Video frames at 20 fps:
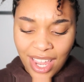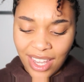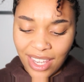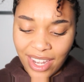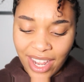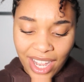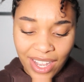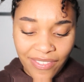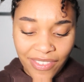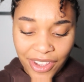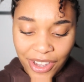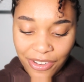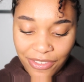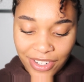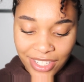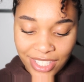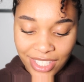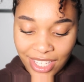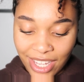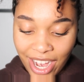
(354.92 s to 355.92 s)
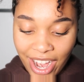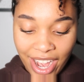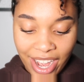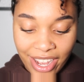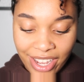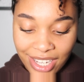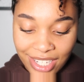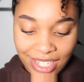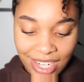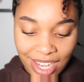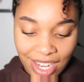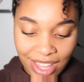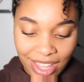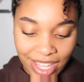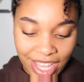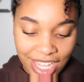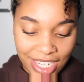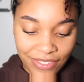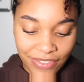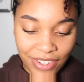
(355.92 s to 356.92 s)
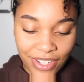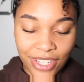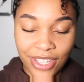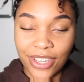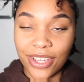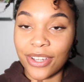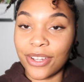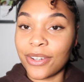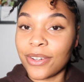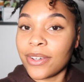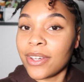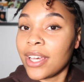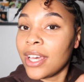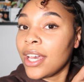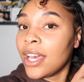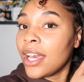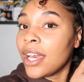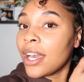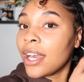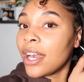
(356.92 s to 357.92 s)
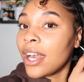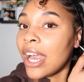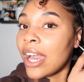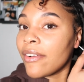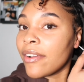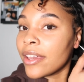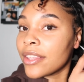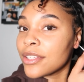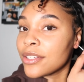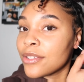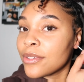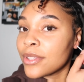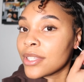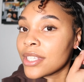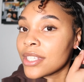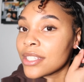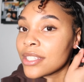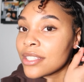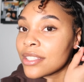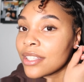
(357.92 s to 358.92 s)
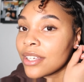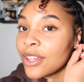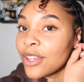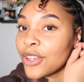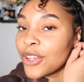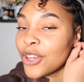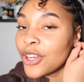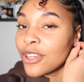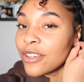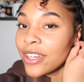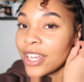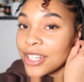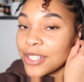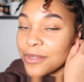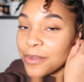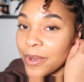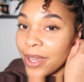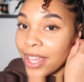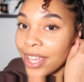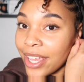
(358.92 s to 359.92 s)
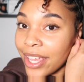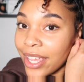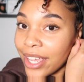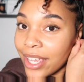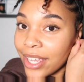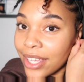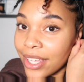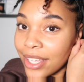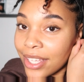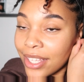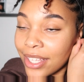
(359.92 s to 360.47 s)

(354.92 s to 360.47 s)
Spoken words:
not even gonna risk it. I already said in the last video I'd rather do this the correct way.